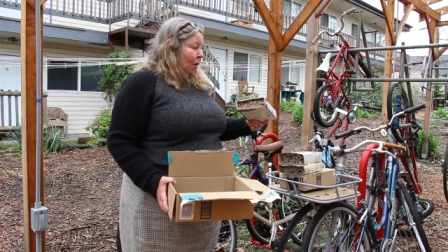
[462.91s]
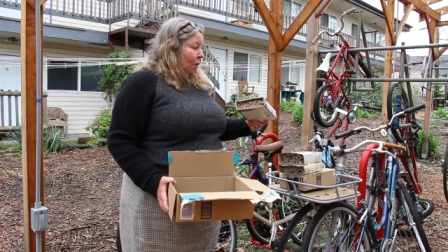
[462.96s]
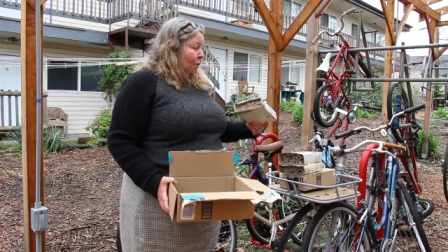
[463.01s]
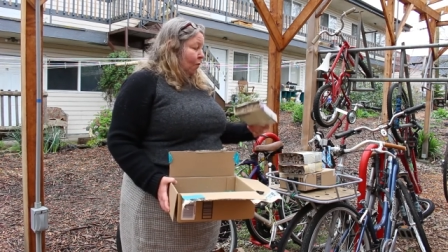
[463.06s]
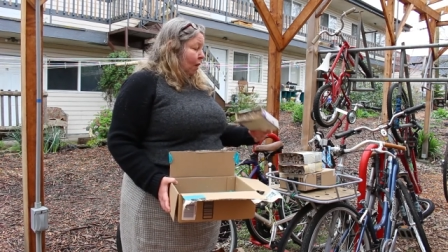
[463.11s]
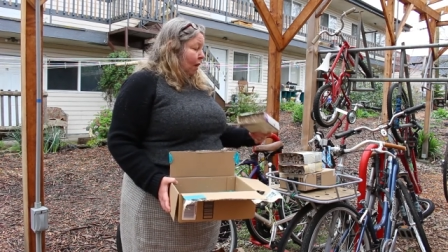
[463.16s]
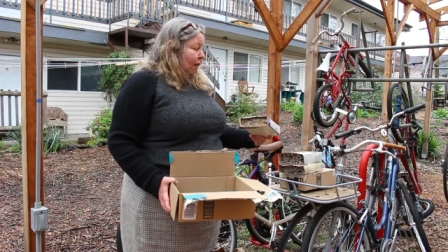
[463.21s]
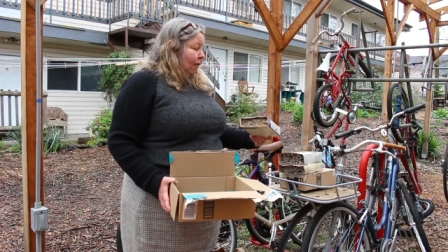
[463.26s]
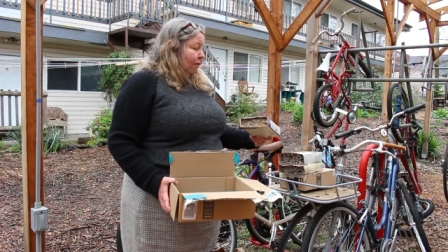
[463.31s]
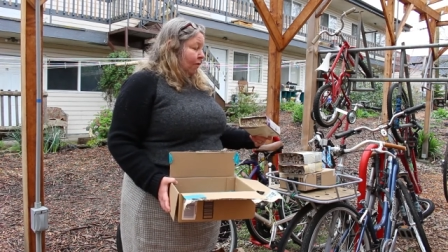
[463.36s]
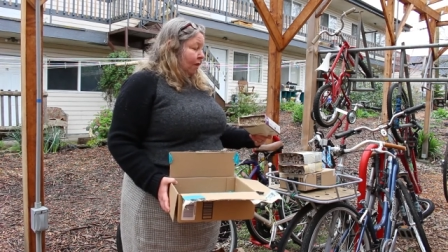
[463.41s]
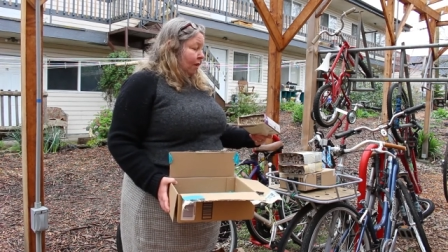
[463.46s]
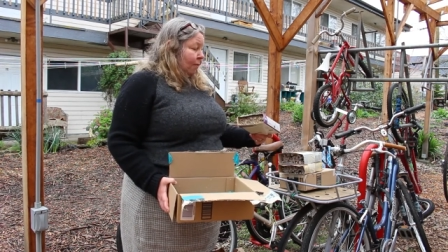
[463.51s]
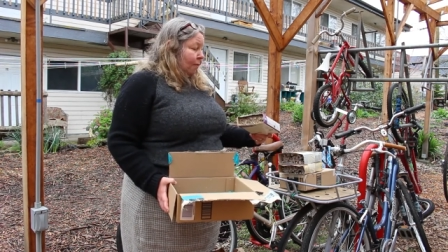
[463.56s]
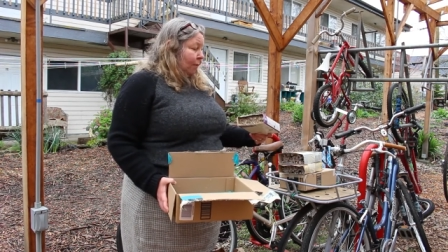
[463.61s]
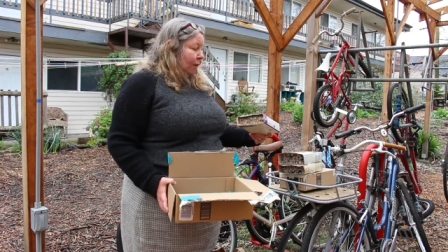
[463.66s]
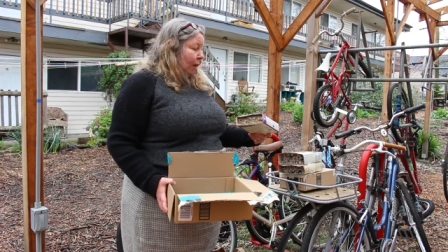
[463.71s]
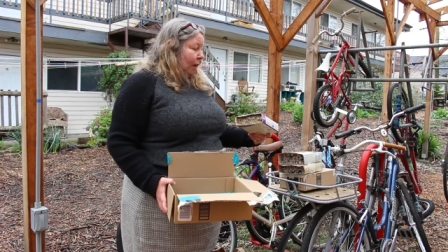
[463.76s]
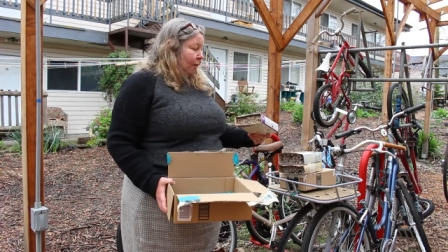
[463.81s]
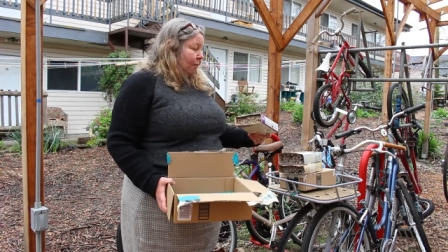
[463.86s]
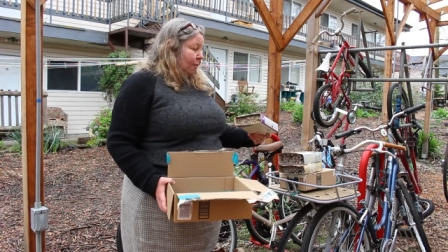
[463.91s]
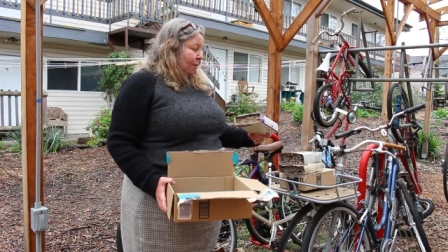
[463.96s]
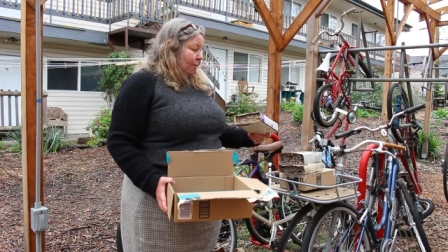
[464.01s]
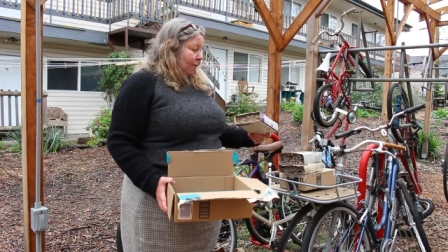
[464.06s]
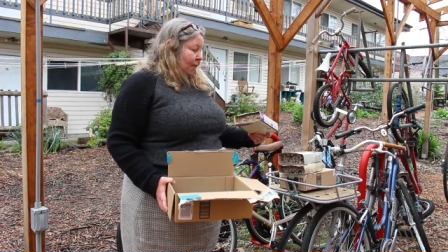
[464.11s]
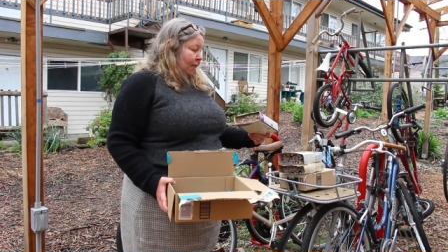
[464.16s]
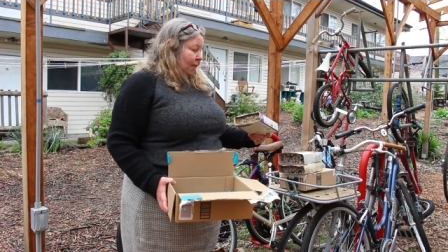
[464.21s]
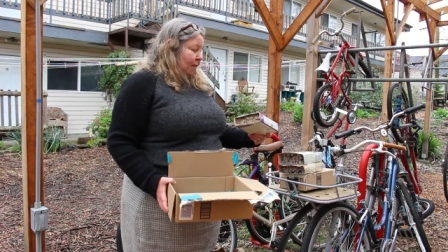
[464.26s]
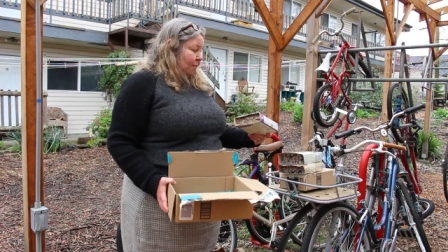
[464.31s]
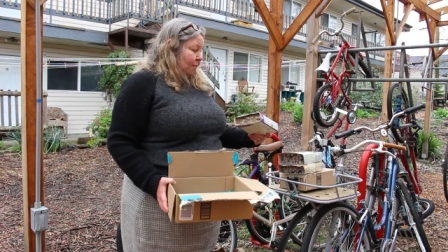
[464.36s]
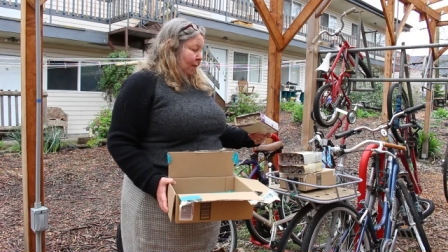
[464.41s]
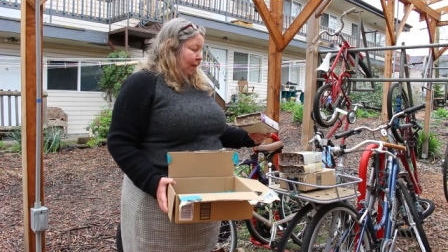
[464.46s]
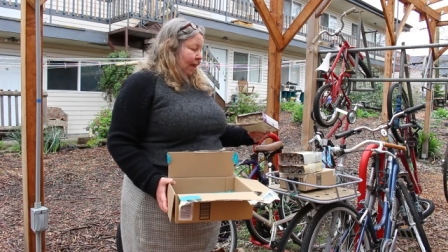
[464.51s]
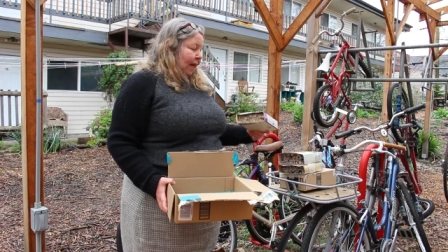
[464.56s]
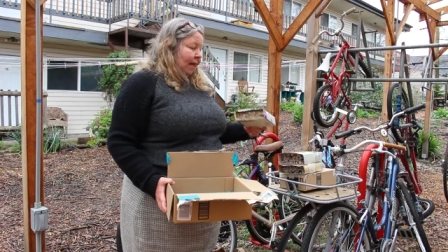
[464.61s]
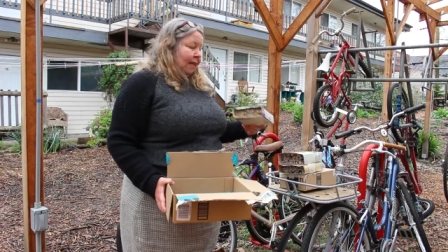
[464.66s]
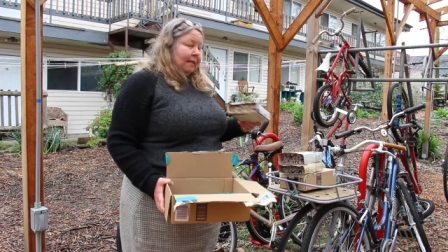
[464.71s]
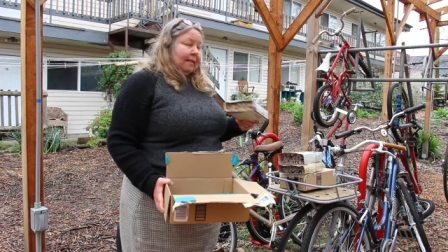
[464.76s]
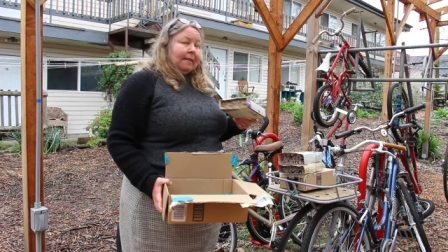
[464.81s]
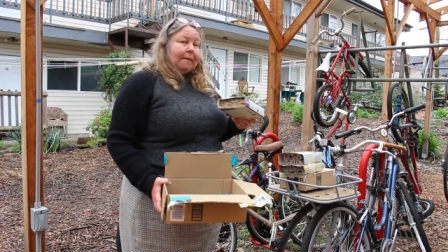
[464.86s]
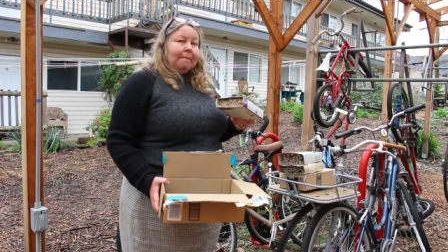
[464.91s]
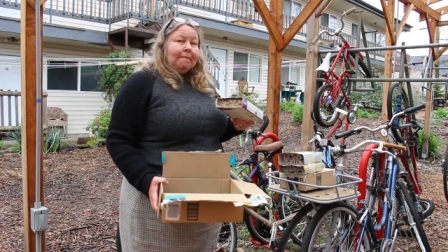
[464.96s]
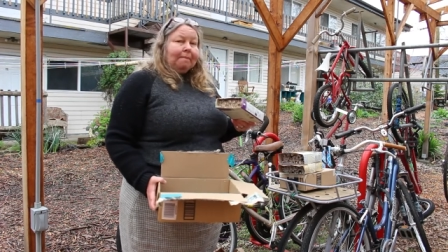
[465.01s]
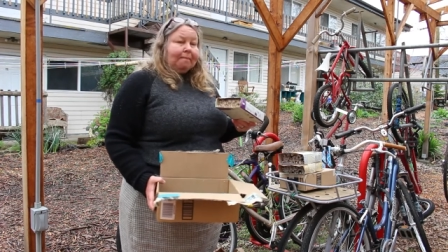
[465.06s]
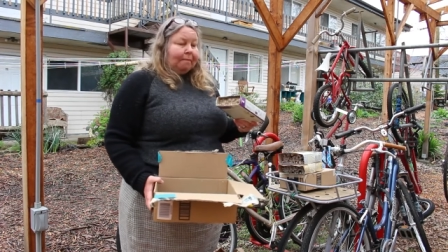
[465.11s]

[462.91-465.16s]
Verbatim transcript: One of the problems is because